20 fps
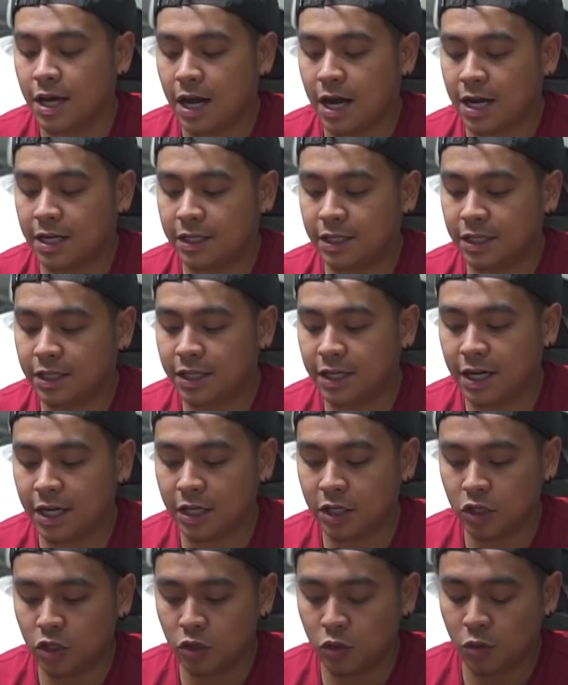I did
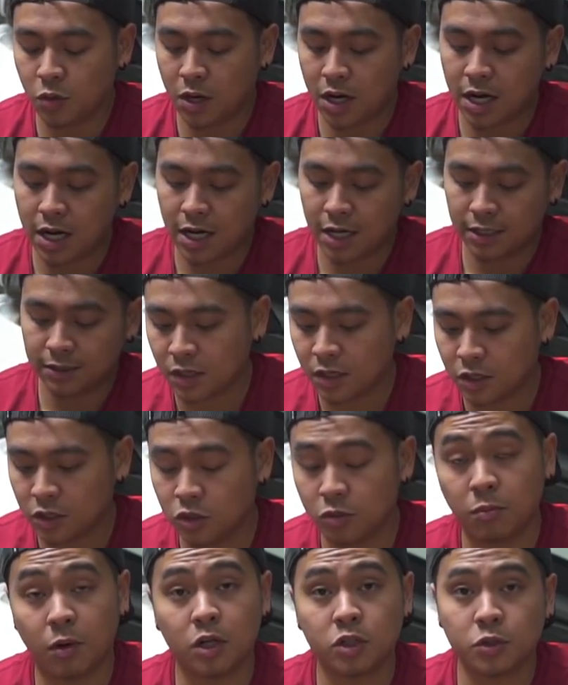get new
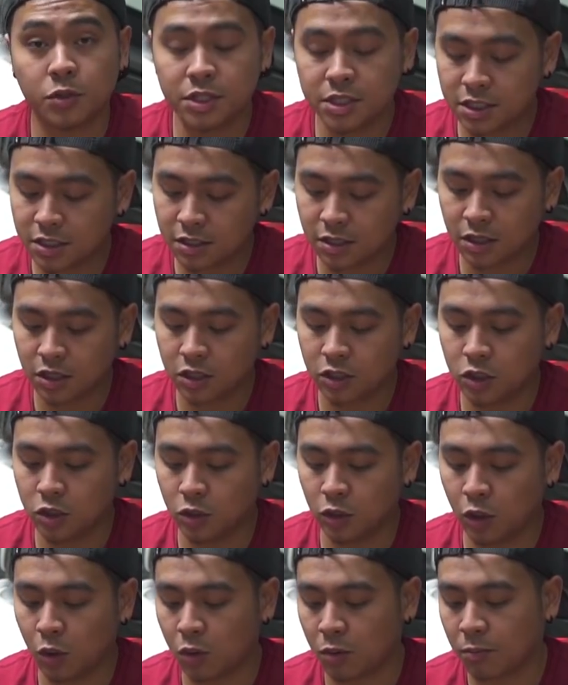ball joints, new
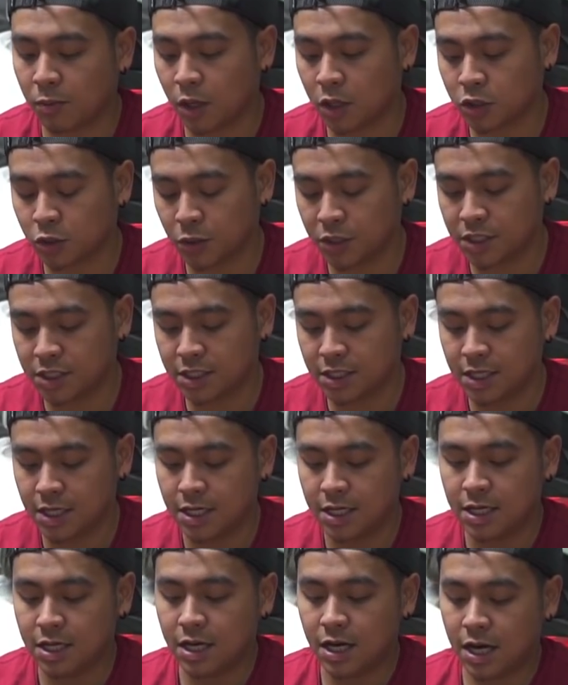lower ball joints,
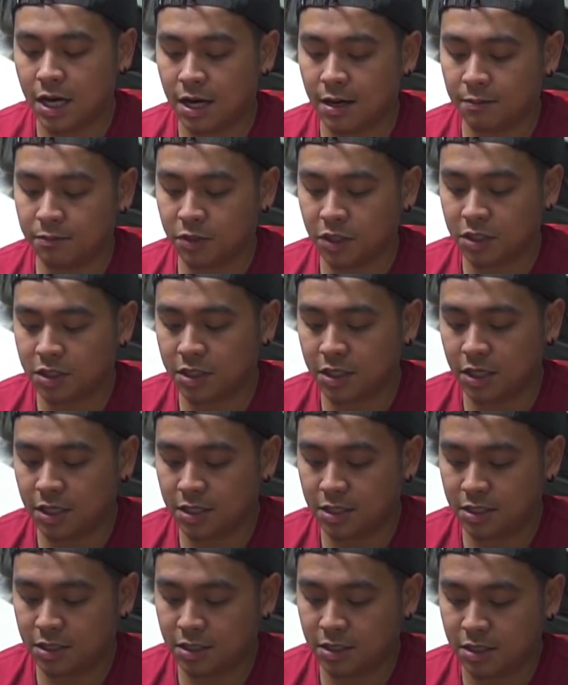just
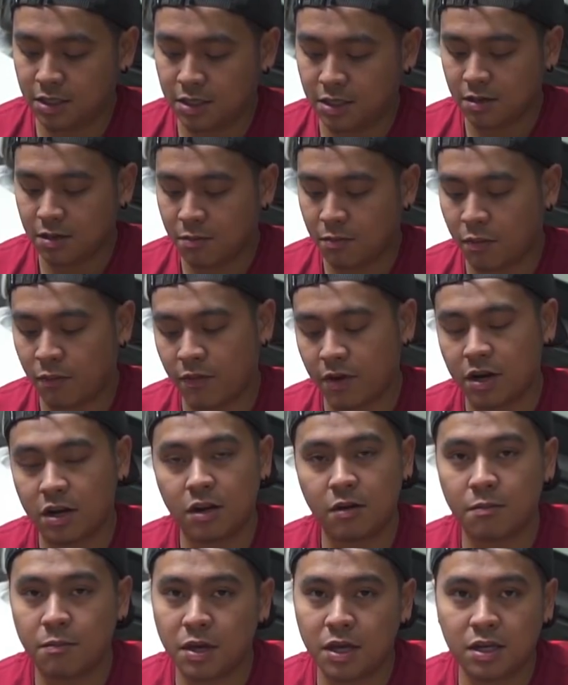because
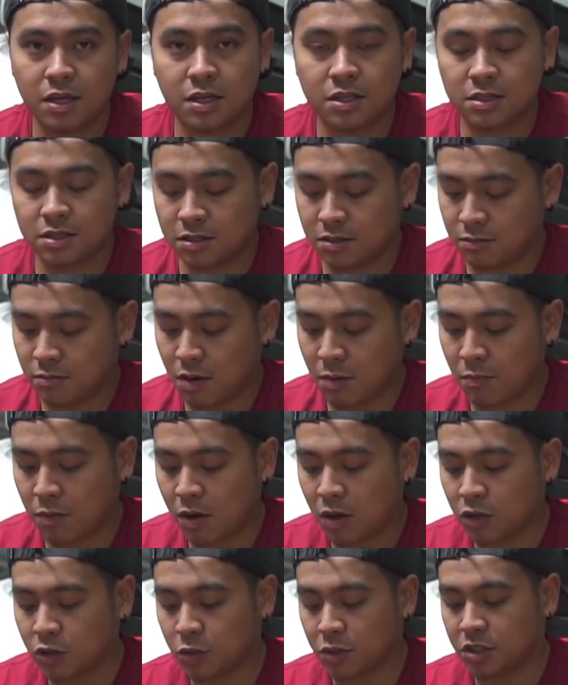preventative maintenance, my
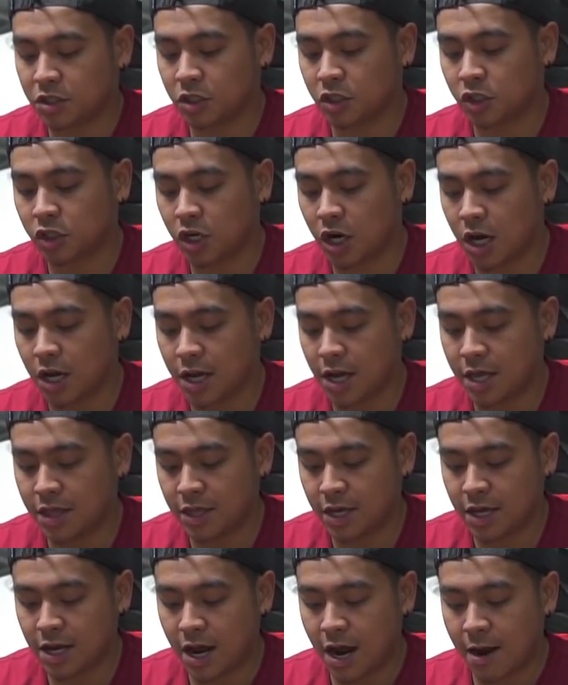ball joints are shot, and
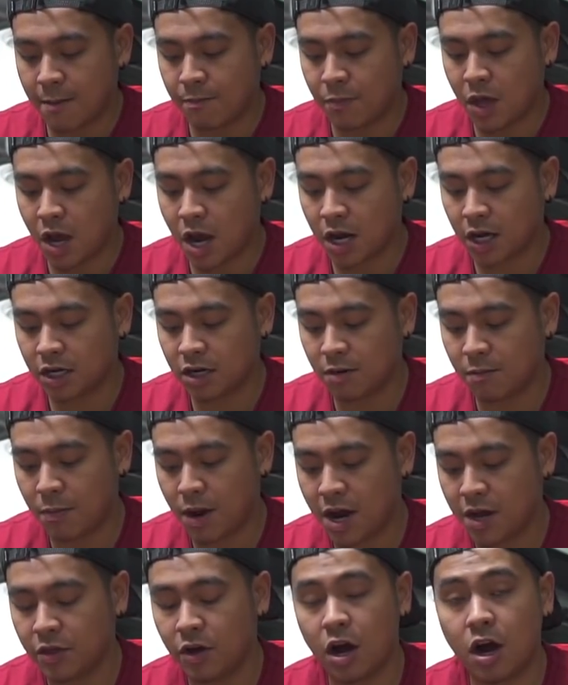then I'm not gonna
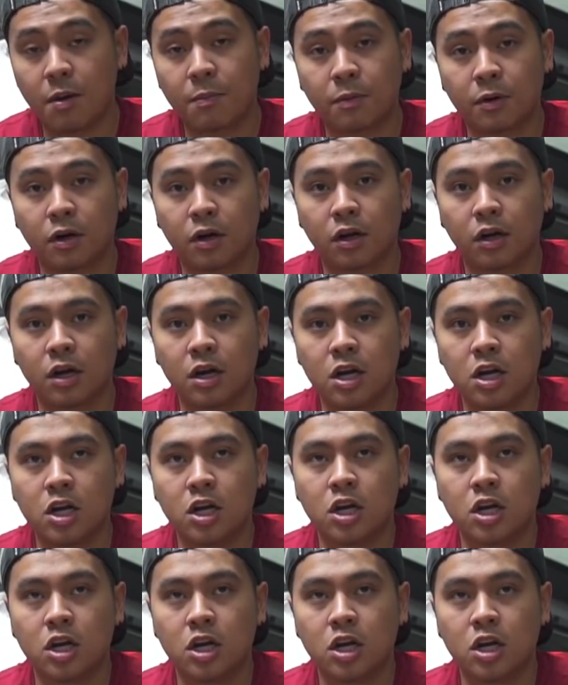buy the upper